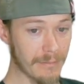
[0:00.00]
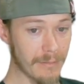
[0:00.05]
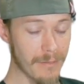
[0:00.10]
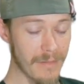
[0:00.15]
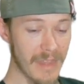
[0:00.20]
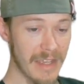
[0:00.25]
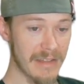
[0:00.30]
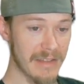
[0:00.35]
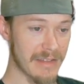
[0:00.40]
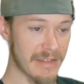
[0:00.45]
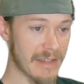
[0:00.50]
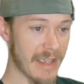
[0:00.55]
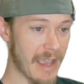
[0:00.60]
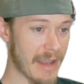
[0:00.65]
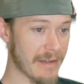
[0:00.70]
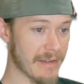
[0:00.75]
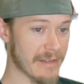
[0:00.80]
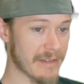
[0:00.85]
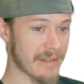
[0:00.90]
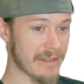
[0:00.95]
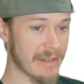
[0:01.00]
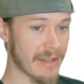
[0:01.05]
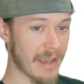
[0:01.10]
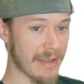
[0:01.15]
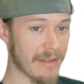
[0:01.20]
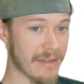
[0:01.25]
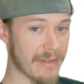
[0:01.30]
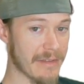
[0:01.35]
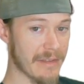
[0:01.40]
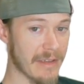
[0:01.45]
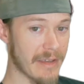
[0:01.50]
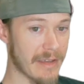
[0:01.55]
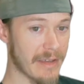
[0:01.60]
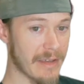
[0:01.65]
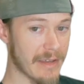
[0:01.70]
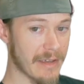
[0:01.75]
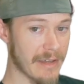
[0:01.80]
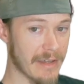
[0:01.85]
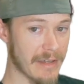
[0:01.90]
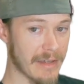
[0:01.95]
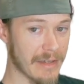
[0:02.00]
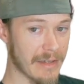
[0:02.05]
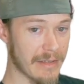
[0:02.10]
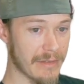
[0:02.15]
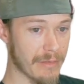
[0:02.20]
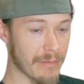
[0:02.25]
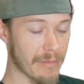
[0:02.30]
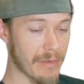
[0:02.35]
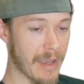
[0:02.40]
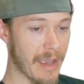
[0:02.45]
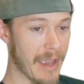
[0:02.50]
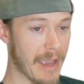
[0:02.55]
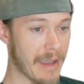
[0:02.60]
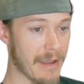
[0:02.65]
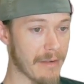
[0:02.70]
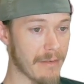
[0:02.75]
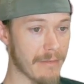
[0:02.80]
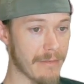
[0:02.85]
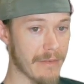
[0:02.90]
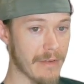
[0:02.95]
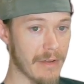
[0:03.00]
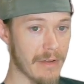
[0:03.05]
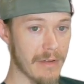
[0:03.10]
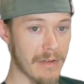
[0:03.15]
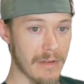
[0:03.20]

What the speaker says: it's sad. It's sad that they don't have